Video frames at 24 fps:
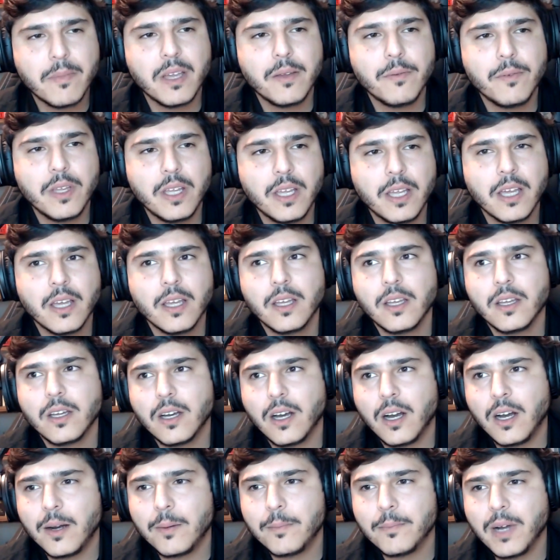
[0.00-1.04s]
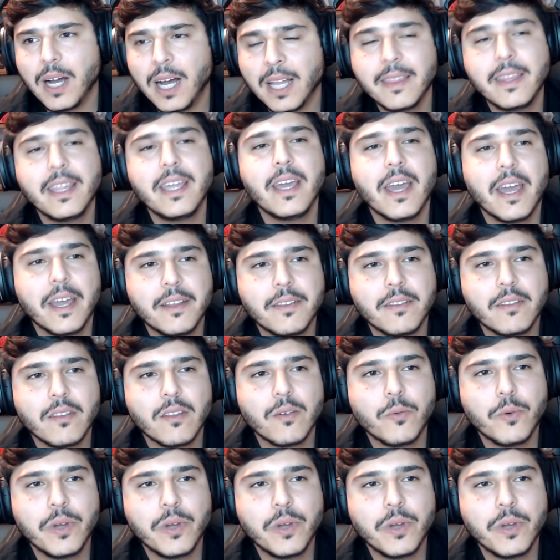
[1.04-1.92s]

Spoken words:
Maybe at the end